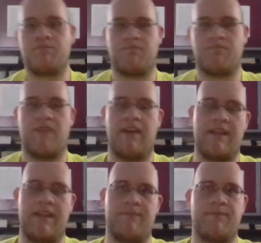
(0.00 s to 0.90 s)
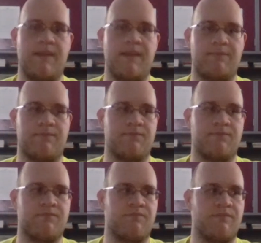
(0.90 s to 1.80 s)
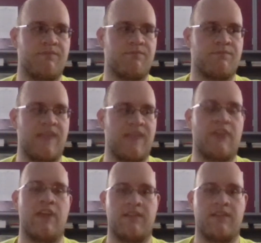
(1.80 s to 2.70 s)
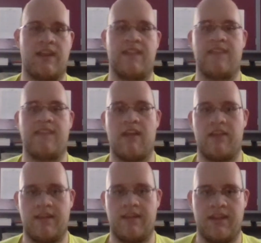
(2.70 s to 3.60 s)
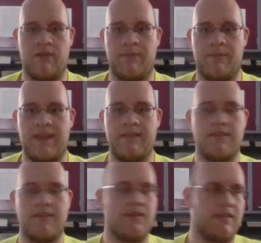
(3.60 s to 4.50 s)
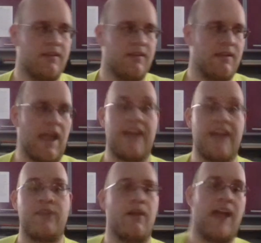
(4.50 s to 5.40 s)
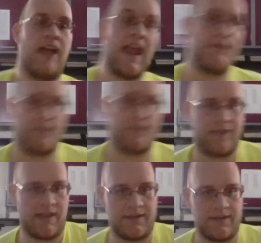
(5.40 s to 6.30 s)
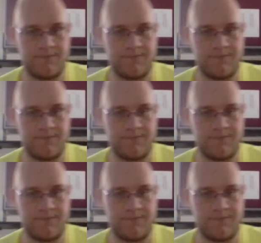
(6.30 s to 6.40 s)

very interested in selling it. You know what I mean? I do not have to sell it.